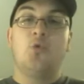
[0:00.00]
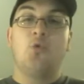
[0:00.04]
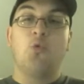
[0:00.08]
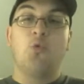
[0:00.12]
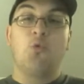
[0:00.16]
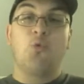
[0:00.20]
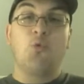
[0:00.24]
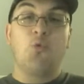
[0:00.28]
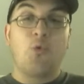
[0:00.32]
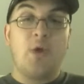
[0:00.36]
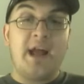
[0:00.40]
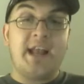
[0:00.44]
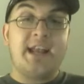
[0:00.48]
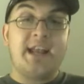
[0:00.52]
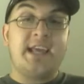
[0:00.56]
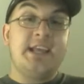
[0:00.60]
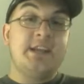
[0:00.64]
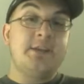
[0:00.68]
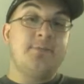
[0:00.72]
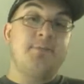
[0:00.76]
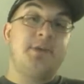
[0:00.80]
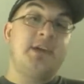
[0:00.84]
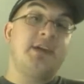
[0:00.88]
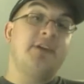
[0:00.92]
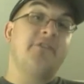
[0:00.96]
ready
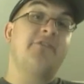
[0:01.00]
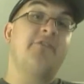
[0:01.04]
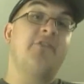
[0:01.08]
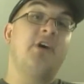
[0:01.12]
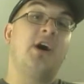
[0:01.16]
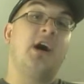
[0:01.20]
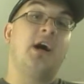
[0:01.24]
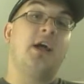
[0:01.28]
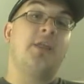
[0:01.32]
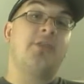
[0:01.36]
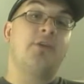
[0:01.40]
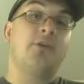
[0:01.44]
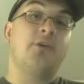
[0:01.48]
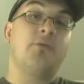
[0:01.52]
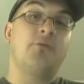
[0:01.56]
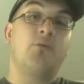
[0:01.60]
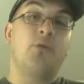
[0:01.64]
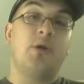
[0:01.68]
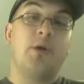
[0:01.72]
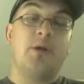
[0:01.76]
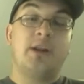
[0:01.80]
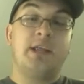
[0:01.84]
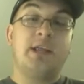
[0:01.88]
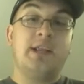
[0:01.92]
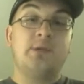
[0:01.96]
to be a father,
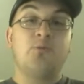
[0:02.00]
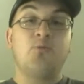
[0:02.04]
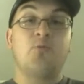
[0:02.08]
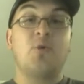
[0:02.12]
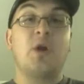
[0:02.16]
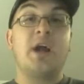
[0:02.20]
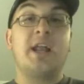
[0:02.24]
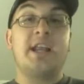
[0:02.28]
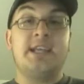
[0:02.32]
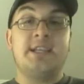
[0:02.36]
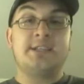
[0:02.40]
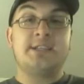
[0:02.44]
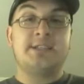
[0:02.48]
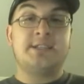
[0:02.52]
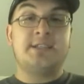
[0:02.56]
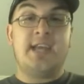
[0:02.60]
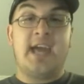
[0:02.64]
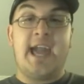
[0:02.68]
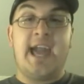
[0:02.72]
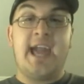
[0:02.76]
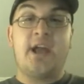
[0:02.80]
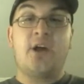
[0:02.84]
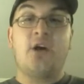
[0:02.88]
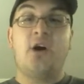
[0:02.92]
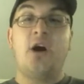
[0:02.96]
ready to
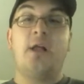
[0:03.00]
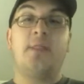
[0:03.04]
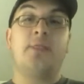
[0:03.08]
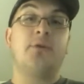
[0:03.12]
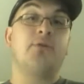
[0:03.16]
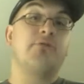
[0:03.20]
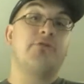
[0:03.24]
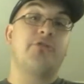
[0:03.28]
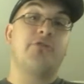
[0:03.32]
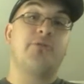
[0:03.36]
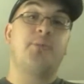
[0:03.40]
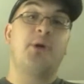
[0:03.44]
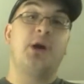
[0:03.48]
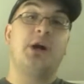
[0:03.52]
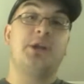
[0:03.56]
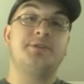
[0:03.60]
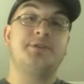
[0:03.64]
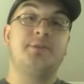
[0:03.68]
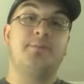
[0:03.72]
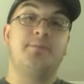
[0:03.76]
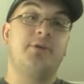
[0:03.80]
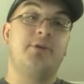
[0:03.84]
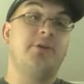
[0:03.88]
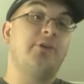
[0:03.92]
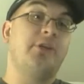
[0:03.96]
take on the
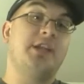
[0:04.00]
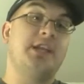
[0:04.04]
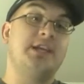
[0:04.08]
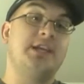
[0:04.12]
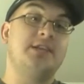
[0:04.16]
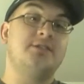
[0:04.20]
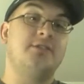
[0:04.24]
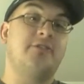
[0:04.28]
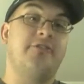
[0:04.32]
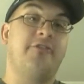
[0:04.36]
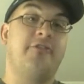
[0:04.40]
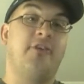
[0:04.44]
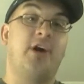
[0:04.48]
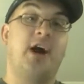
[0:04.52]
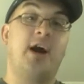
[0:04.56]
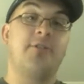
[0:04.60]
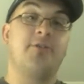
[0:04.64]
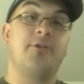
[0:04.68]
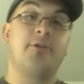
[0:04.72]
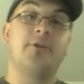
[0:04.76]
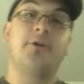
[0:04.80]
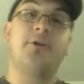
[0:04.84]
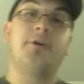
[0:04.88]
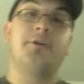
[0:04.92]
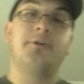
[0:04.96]
responsibilities of
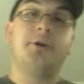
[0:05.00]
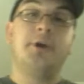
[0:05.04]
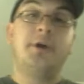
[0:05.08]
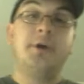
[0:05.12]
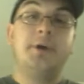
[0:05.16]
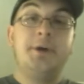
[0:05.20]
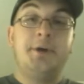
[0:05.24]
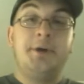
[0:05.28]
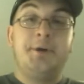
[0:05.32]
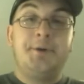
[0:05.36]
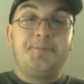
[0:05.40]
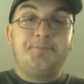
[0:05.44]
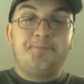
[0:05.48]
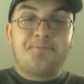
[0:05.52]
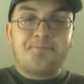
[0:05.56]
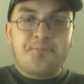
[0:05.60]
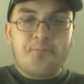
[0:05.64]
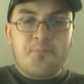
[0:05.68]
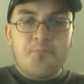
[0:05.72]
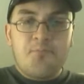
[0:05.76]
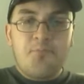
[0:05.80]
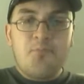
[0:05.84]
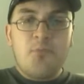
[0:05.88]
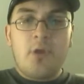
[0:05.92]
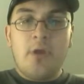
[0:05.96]
fatherhood.
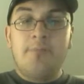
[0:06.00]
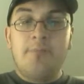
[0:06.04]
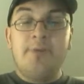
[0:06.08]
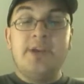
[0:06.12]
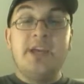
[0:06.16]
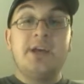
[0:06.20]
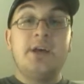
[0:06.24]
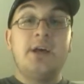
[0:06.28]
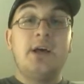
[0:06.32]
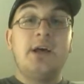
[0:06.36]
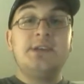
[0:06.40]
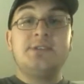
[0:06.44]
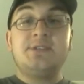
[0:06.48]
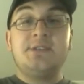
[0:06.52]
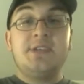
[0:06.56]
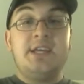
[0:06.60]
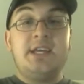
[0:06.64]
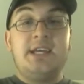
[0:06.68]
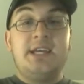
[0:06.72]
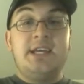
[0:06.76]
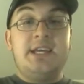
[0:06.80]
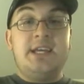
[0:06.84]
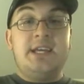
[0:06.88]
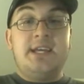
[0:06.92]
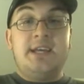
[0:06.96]
Because
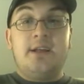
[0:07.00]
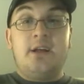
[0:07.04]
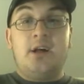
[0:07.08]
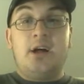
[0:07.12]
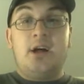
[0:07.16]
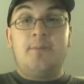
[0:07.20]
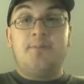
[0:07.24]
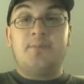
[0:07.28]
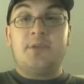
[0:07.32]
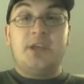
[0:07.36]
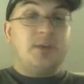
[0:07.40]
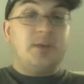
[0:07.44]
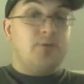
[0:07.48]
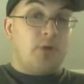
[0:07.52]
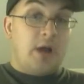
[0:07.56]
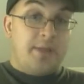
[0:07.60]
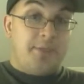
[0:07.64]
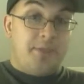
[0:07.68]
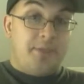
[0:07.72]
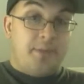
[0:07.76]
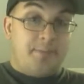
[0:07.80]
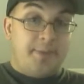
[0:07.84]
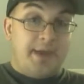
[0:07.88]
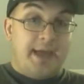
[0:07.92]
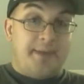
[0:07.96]
he
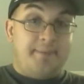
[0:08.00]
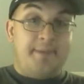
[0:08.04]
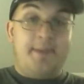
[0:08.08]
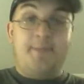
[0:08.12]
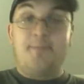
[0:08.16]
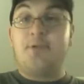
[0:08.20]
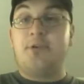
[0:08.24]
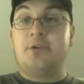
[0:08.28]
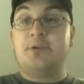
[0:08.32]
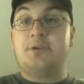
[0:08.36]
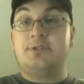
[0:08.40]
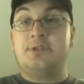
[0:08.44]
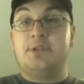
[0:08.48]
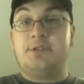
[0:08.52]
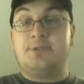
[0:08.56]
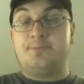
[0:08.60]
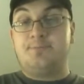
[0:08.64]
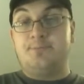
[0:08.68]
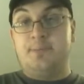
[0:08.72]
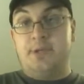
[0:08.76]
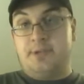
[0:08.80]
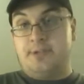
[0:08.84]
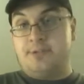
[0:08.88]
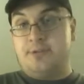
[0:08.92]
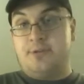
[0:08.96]
read the baby books.
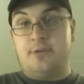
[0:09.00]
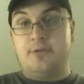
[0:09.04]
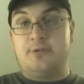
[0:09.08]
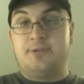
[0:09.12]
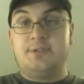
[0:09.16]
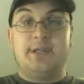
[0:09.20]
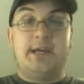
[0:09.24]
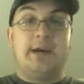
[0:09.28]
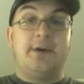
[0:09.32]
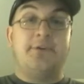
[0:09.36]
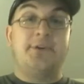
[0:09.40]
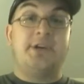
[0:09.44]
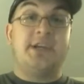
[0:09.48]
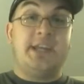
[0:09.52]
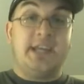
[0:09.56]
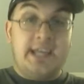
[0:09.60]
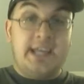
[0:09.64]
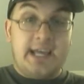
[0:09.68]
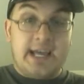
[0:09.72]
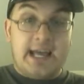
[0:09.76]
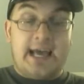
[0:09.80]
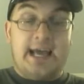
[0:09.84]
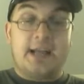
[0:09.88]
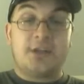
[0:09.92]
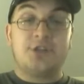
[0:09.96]
It turns out
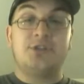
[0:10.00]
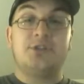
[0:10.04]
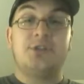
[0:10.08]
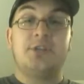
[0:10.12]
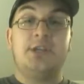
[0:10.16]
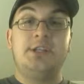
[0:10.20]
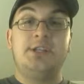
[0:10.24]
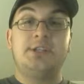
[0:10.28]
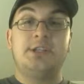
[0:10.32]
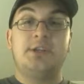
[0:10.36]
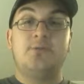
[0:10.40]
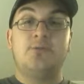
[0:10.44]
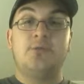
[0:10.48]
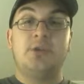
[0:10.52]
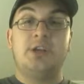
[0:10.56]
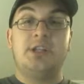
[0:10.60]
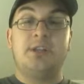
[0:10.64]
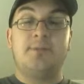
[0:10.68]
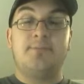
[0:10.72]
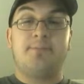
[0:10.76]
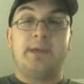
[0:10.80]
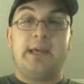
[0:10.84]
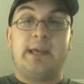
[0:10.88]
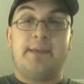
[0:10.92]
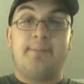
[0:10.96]
he actually did read
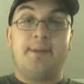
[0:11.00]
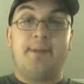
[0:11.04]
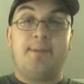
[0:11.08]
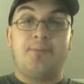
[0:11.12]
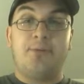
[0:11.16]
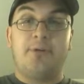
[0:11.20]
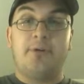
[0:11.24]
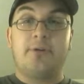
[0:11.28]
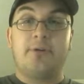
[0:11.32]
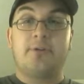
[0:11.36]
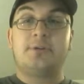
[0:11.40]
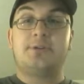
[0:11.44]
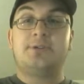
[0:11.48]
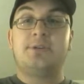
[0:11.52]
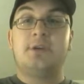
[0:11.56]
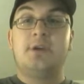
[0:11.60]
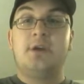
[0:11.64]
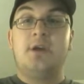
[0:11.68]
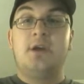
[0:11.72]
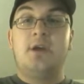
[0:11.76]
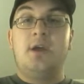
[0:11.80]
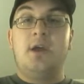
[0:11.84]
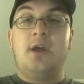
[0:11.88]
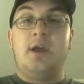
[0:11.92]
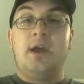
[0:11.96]
the baby books,
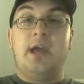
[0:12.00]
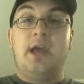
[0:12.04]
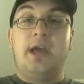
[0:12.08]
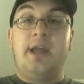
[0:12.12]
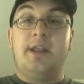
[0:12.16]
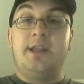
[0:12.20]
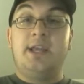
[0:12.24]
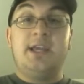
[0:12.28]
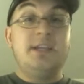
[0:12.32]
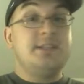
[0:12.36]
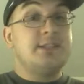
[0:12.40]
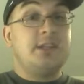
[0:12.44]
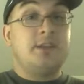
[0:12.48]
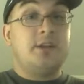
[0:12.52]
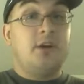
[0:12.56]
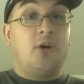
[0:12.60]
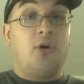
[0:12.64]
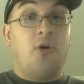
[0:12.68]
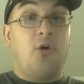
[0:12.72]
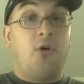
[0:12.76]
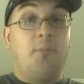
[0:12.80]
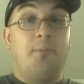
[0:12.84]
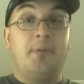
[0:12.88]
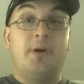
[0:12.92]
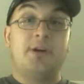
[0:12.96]
and he did a
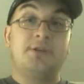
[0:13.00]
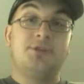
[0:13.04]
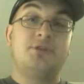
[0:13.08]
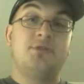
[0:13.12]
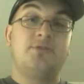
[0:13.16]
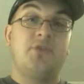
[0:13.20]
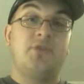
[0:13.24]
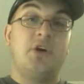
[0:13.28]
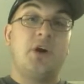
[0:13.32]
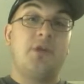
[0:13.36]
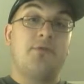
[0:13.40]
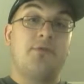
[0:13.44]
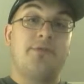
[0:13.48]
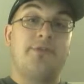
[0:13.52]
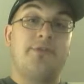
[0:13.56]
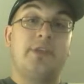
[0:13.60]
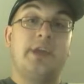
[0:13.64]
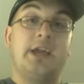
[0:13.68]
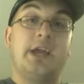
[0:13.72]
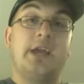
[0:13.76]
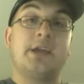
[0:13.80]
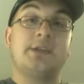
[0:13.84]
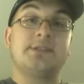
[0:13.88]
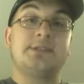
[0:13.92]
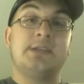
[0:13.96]
whole bunch of other
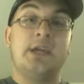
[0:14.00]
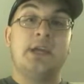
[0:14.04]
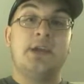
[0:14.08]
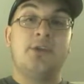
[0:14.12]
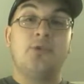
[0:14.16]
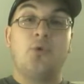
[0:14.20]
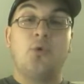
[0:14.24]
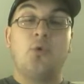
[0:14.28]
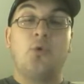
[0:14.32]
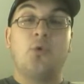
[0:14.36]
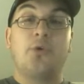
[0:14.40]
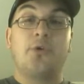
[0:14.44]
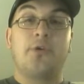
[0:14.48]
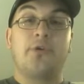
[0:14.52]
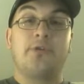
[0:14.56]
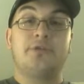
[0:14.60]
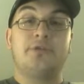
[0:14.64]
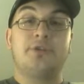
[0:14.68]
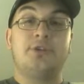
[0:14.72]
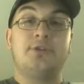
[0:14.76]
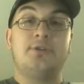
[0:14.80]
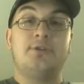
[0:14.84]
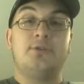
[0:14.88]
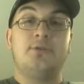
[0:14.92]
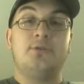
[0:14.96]
things in order
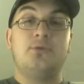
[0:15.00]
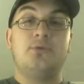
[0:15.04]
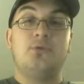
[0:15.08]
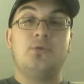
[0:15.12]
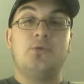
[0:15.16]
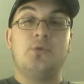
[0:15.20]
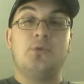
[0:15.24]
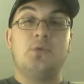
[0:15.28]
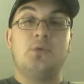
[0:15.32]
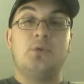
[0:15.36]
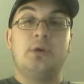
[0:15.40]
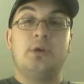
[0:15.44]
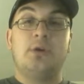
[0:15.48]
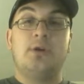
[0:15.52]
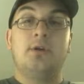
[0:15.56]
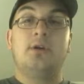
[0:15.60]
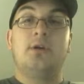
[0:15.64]
to